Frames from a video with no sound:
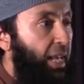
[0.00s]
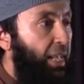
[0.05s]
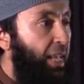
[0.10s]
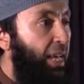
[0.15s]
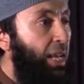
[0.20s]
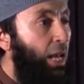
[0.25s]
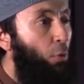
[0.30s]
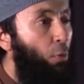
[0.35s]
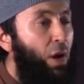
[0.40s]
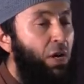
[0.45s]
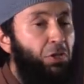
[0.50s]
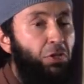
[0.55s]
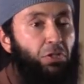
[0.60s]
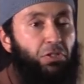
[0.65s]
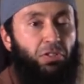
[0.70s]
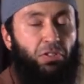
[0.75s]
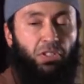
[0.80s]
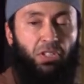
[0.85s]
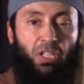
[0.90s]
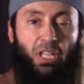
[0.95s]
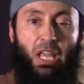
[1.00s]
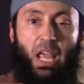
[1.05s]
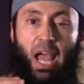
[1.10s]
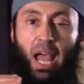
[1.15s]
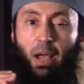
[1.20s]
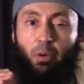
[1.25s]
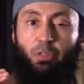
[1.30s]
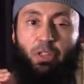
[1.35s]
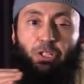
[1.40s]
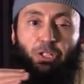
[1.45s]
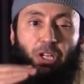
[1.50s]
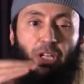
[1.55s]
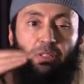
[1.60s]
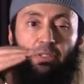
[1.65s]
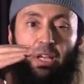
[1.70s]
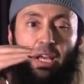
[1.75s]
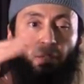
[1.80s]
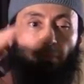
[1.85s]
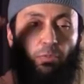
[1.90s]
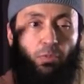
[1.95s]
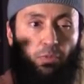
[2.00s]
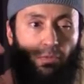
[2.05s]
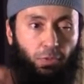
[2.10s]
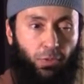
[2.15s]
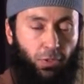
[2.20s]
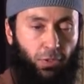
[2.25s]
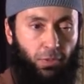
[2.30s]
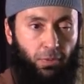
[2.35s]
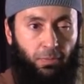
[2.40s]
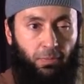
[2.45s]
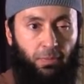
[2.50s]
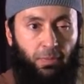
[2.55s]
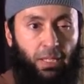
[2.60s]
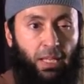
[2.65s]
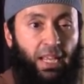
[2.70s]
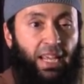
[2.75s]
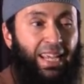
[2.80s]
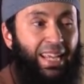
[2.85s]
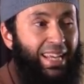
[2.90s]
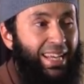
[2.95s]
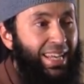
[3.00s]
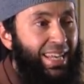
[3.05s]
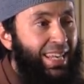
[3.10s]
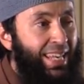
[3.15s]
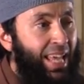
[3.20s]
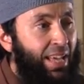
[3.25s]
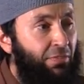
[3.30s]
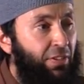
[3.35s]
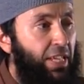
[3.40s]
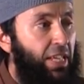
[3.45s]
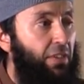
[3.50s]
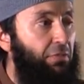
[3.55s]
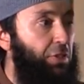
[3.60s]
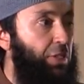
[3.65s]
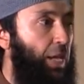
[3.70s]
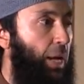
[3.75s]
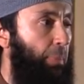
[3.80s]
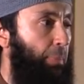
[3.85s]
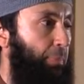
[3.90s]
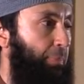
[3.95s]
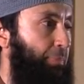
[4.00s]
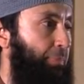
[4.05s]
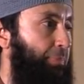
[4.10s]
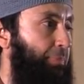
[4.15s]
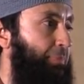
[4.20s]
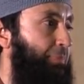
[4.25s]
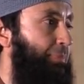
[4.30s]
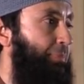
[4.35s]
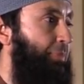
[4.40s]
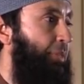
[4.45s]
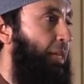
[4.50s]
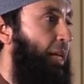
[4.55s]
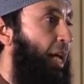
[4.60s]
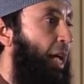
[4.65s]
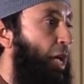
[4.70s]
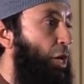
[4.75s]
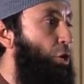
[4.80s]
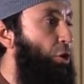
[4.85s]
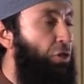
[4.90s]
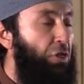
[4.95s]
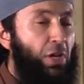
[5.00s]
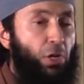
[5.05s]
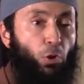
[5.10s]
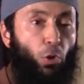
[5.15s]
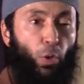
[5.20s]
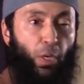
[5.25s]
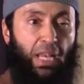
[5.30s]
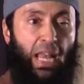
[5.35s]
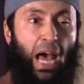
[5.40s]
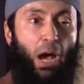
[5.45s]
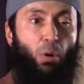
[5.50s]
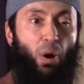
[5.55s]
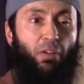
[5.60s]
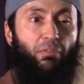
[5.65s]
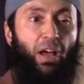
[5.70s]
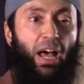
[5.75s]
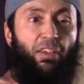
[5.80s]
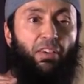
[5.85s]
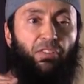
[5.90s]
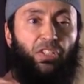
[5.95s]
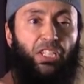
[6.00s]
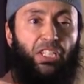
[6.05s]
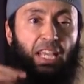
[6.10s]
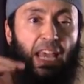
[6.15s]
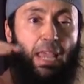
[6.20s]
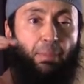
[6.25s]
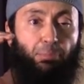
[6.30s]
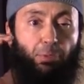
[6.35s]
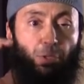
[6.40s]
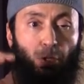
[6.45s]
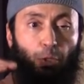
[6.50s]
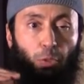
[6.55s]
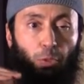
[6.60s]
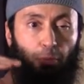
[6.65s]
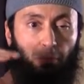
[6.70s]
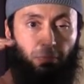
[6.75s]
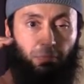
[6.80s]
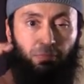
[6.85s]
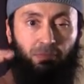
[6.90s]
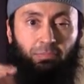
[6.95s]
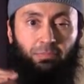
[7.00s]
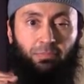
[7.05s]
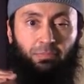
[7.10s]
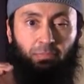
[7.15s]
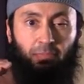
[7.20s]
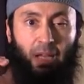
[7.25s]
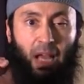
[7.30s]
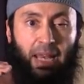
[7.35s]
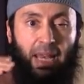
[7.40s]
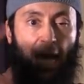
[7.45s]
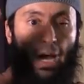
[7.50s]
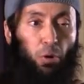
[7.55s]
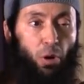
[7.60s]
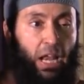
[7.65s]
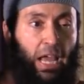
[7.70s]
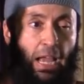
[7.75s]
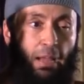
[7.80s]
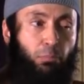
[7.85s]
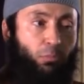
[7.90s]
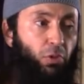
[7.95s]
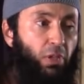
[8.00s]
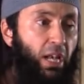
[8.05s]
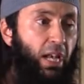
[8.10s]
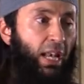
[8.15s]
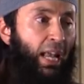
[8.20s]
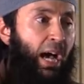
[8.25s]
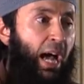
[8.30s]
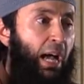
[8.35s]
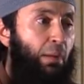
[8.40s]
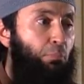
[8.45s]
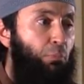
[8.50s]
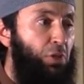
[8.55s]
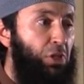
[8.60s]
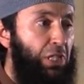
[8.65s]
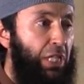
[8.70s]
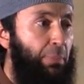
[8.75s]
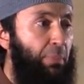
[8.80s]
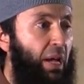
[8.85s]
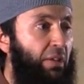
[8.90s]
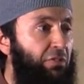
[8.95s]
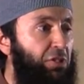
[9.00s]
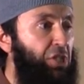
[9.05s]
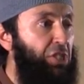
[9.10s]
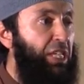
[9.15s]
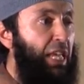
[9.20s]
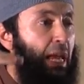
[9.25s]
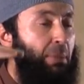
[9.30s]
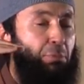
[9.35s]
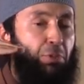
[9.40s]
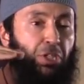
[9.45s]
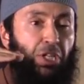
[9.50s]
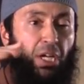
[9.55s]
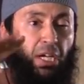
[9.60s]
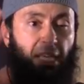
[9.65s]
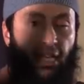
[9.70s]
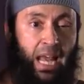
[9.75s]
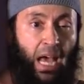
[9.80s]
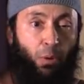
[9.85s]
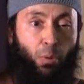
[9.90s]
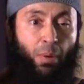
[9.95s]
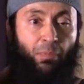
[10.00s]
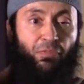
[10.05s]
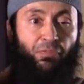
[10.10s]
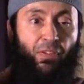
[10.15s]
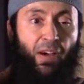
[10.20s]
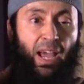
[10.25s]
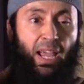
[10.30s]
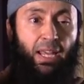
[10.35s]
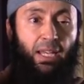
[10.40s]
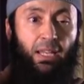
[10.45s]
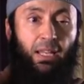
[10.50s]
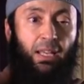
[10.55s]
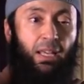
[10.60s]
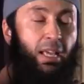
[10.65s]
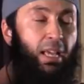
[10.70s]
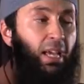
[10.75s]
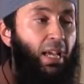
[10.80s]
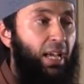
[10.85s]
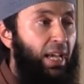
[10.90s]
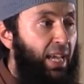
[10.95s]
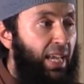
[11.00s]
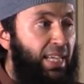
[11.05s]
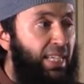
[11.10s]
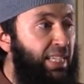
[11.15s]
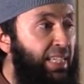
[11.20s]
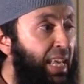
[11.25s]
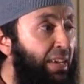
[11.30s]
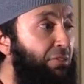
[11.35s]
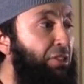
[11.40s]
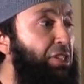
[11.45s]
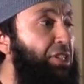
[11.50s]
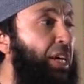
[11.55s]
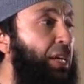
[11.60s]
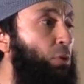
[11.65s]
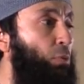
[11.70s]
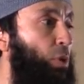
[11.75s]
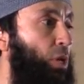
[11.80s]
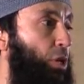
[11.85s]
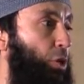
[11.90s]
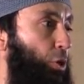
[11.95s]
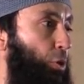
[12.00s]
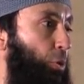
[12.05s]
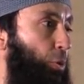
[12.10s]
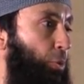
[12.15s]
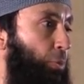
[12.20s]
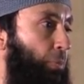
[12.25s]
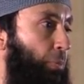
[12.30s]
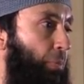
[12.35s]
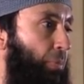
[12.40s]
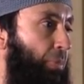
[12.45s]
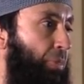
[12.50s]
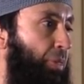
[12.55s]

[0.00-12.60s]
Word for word: Again, I want you to see how the shaitan moves. Never gives up. You think, oh, now I've, I've escaped you. Now, alhamdulillah, I'm Muslim, I've escaped shirk, now I'm fine. He's never done with you.